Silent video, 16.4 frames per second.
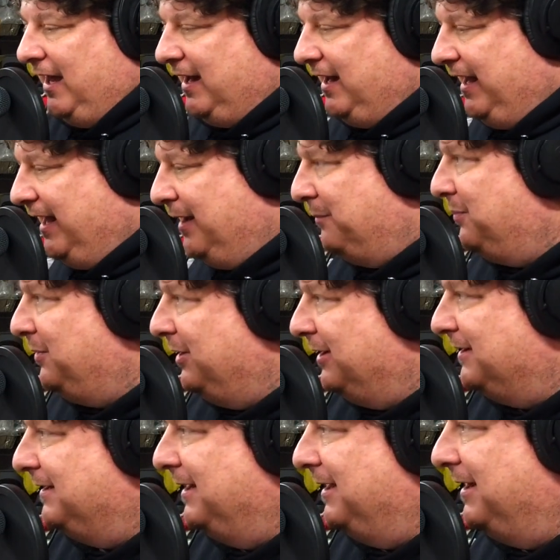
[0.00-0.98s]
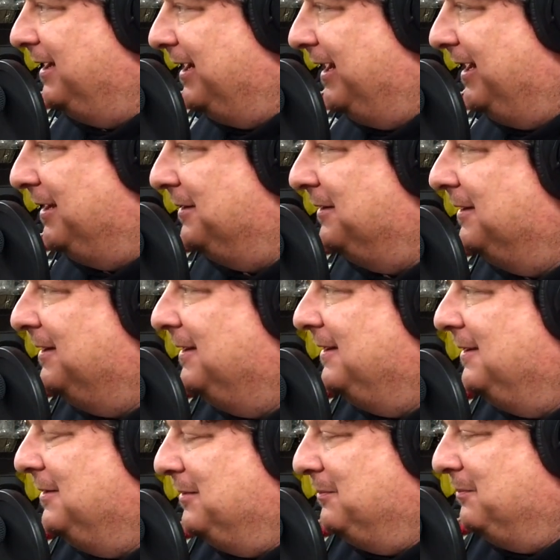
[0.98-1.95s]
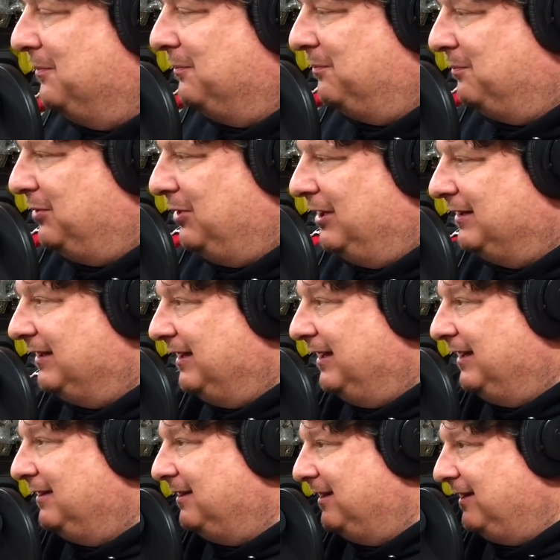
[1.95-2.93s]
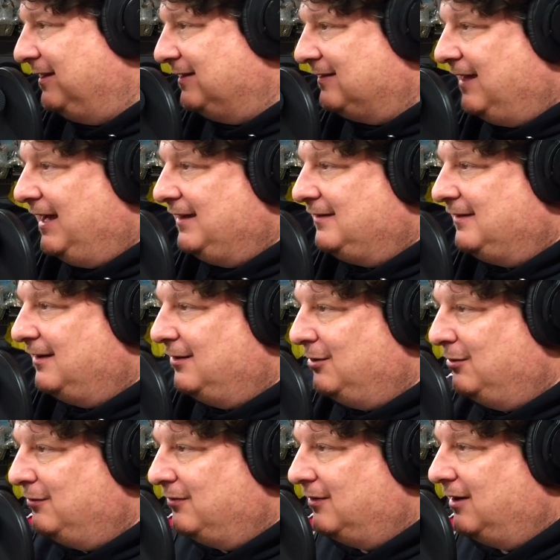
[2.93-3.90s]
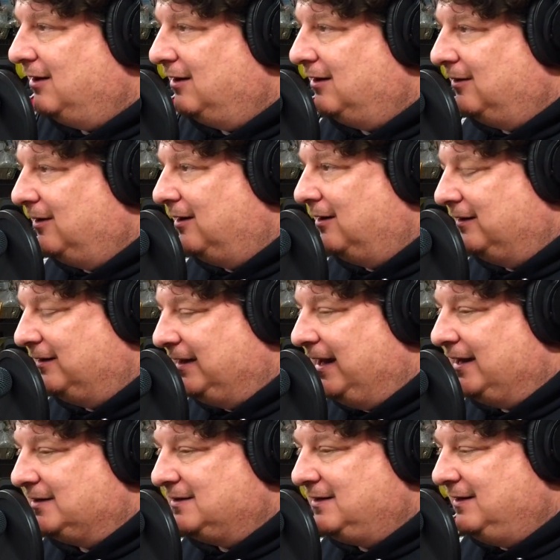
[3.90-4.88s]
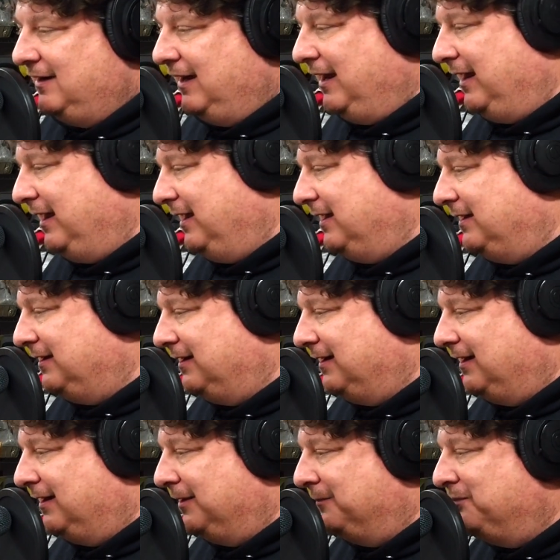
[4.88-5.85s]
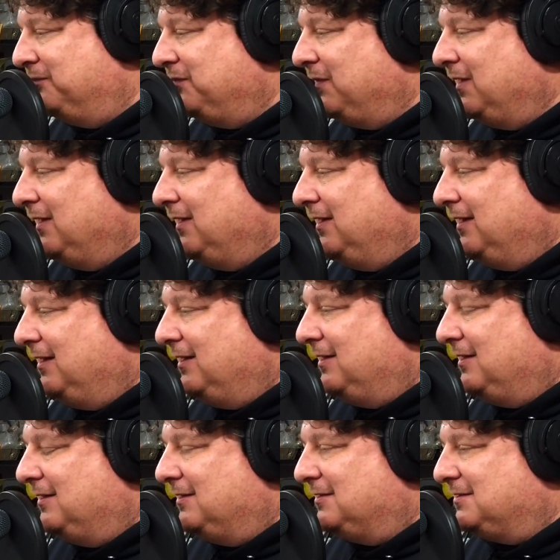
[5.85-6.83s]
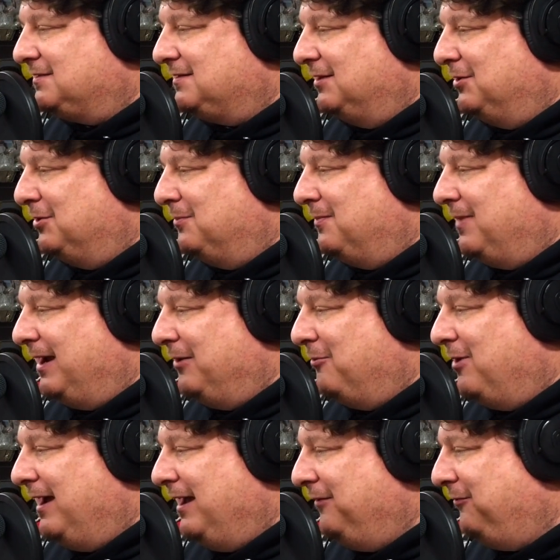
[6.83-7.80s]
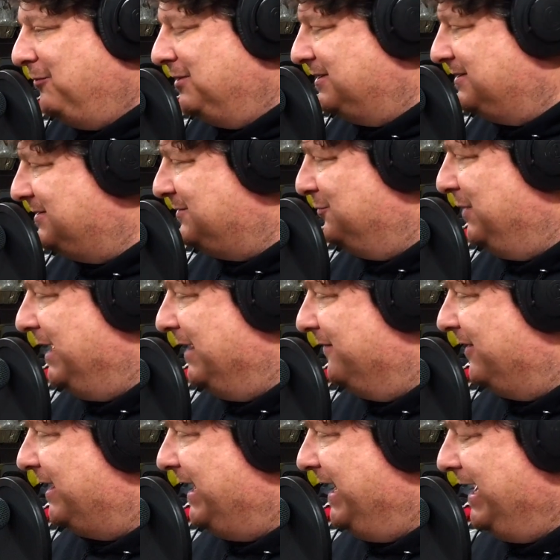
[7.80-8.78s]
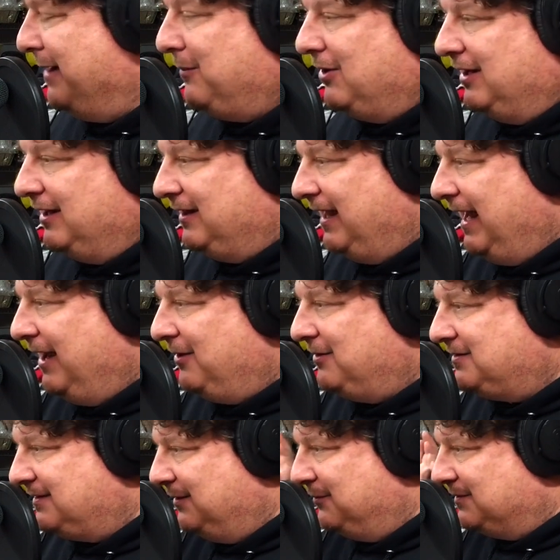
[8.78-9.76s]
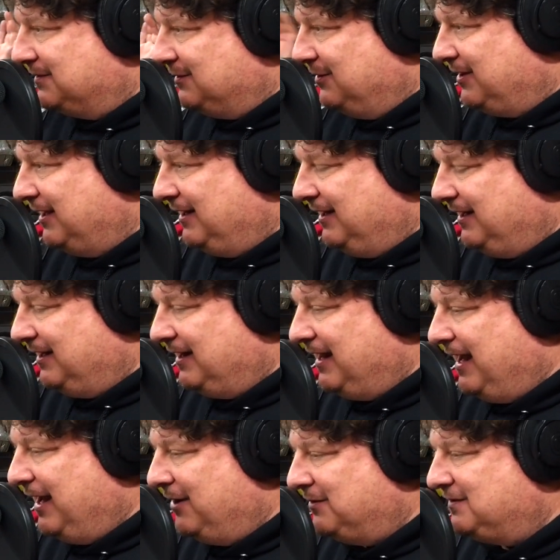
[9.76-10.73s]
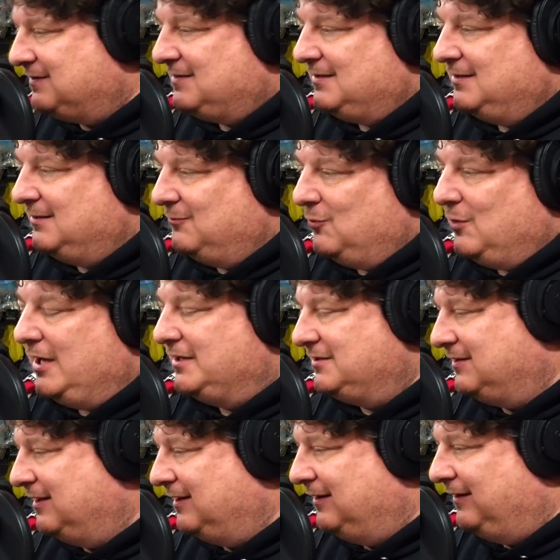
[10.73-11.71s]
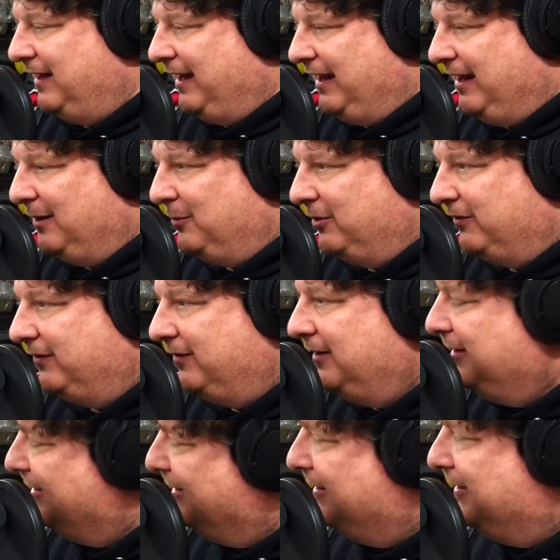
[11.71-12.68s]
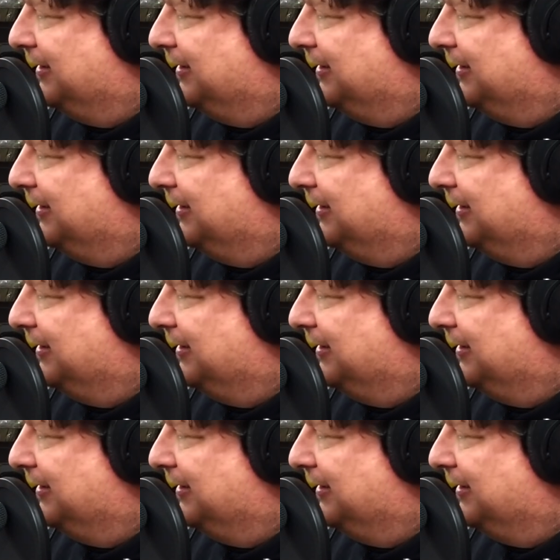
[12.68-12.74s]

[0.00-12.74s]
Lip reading: And I had it plugged in, and I had plugged it into these lights that are over our desk, and so my wife we have a camera in the house that was looking into the house to watch the animals,